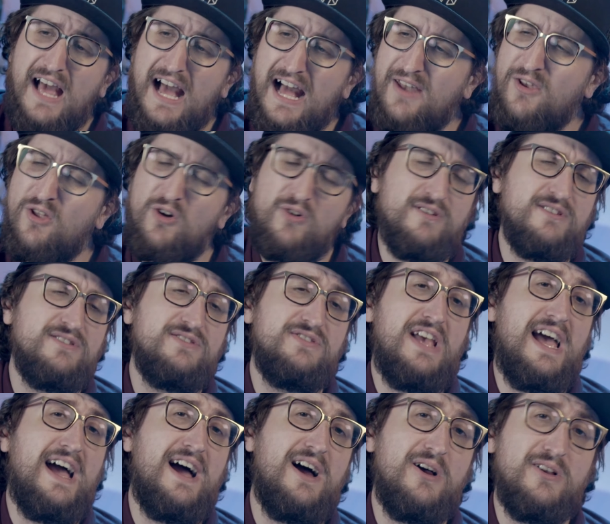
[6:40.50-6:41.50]
I know it
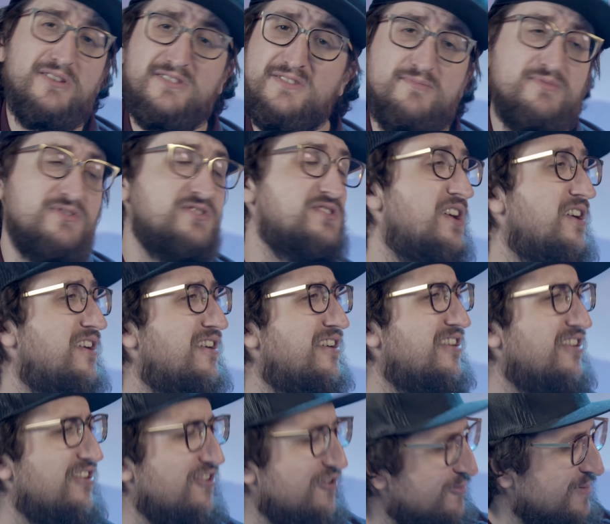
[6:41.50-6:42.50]
sounds
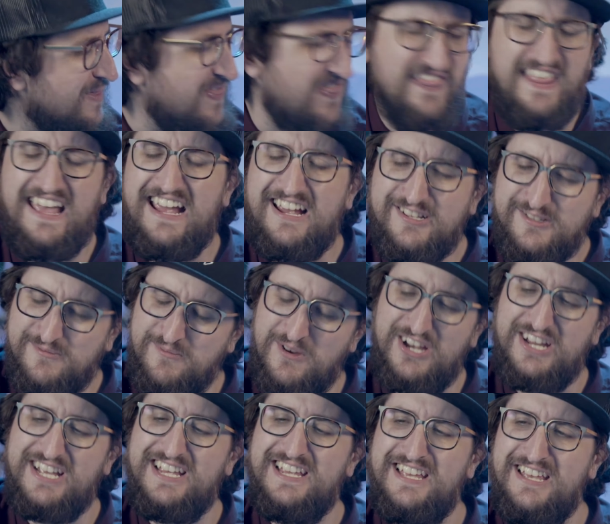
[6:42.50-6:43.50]
absurd, there's
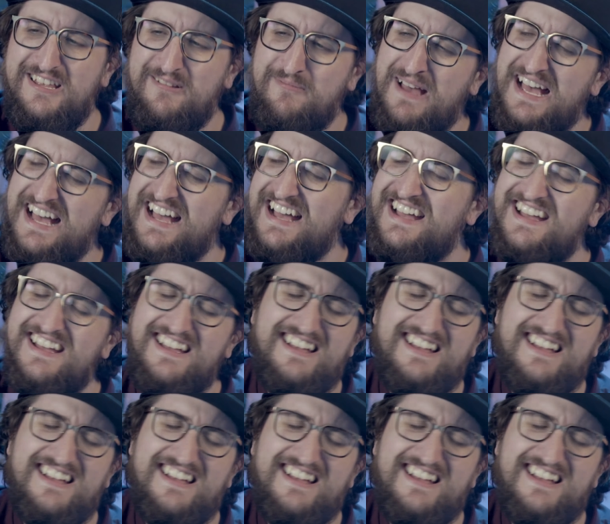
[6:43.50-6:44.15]
money in my